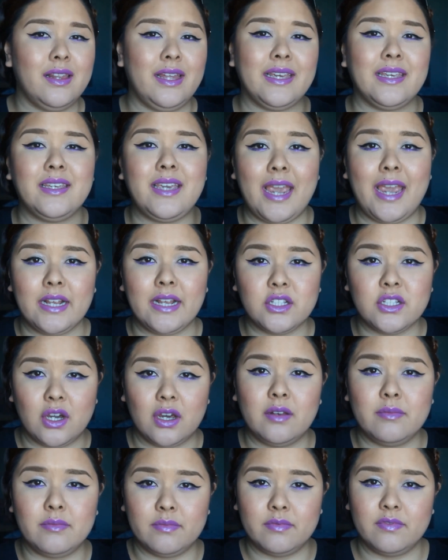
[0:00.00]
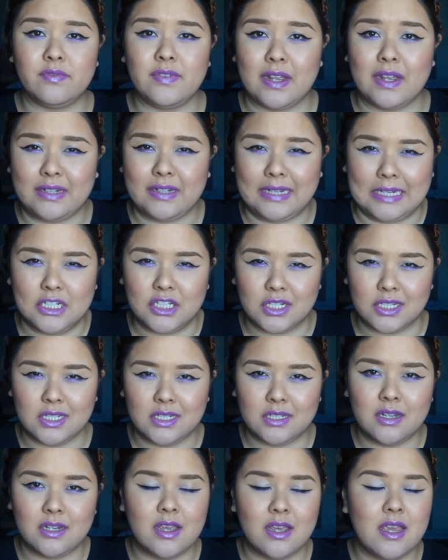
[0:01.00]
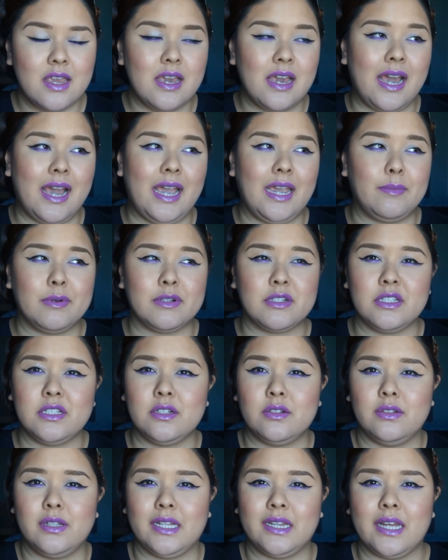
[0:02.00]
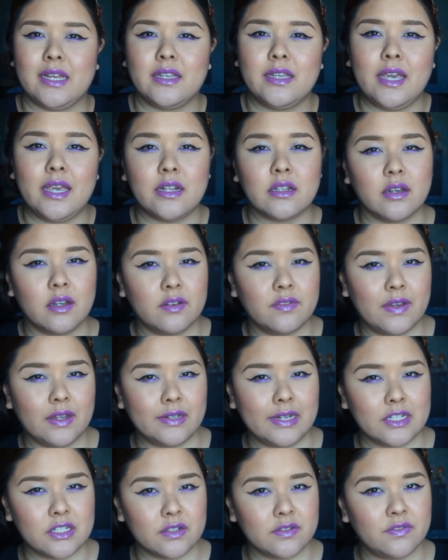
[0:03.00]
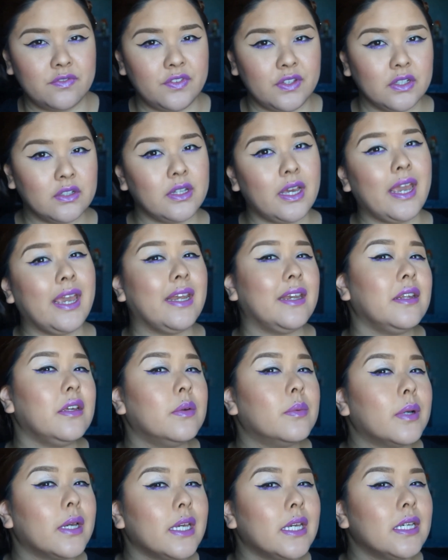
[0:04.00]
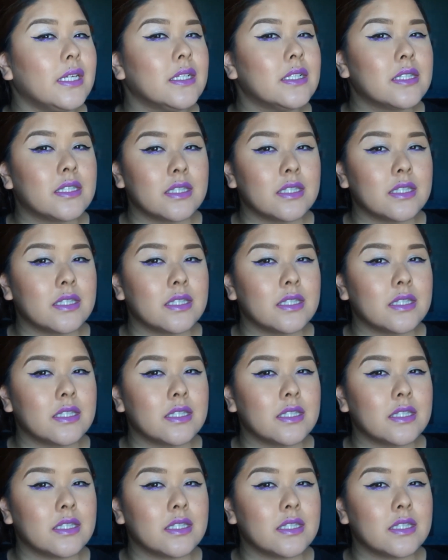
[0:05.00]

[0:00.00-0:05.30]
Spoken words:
like caked on foundation. I personally don't like that caked on foundation feel anyway,